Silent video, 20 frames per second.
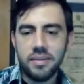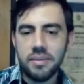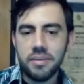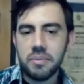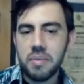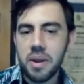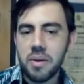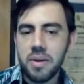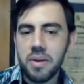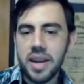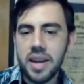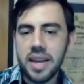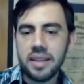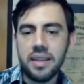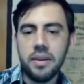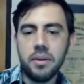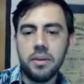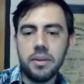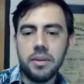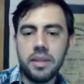
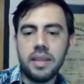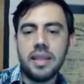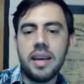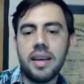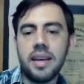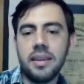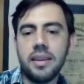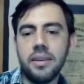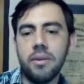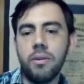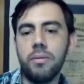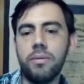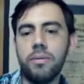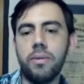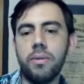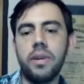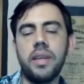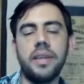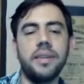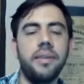reconnecting all the time.
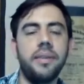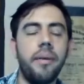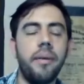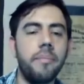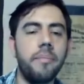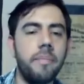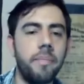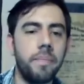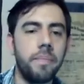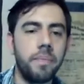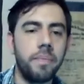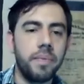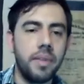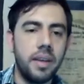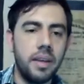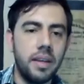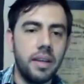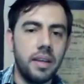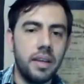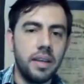Hopefully,
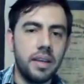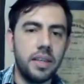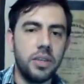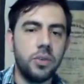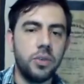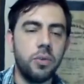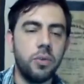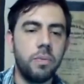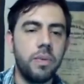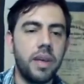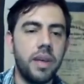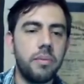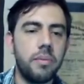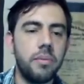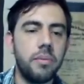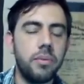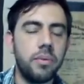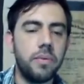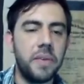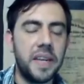he should be
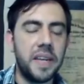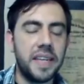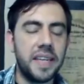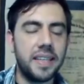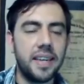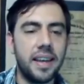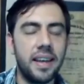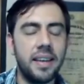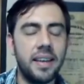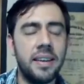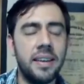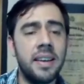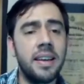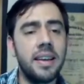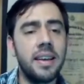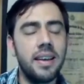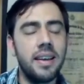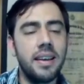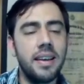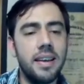able to finish the game.
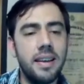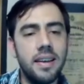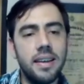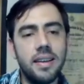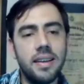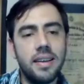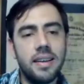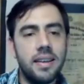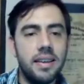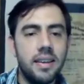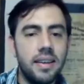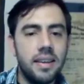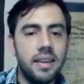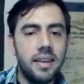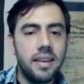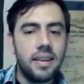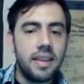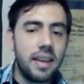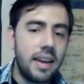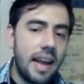
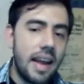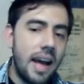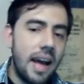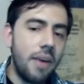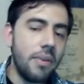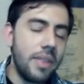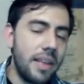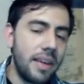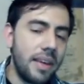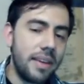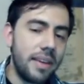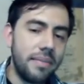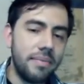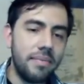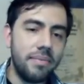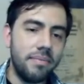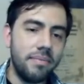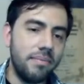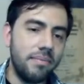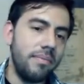Yeah, now I
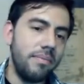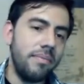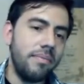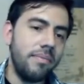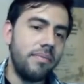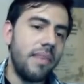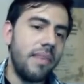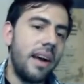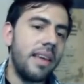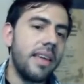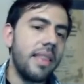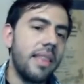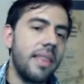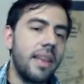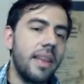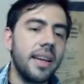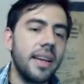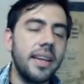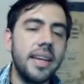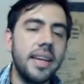am
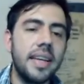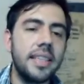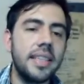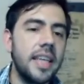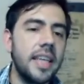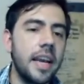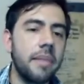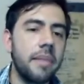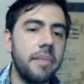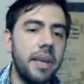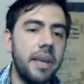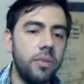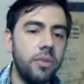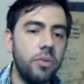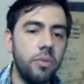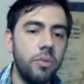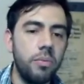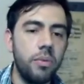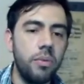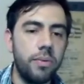threatening a checkmate
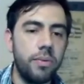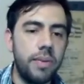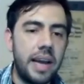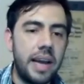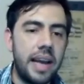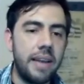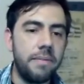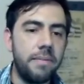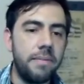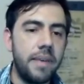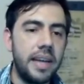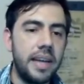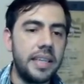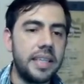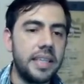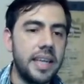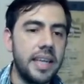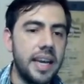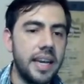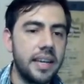to move. Knight
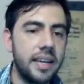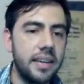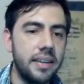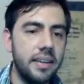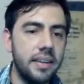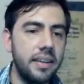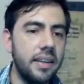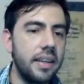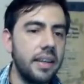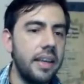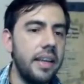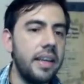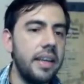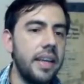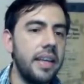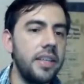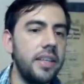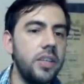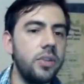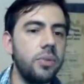f5 check,
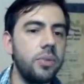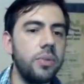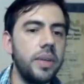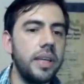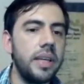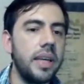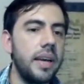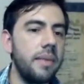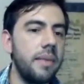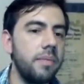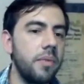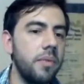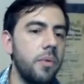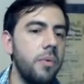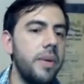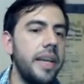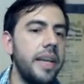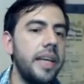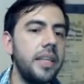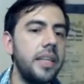king h3, and
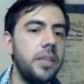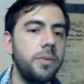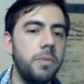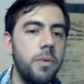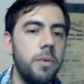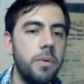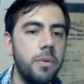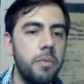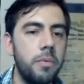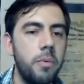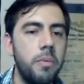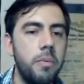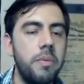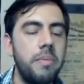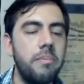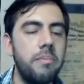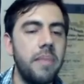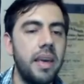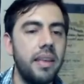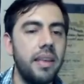queen h4 will
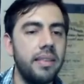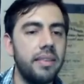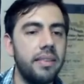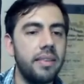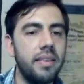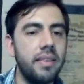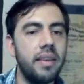be made.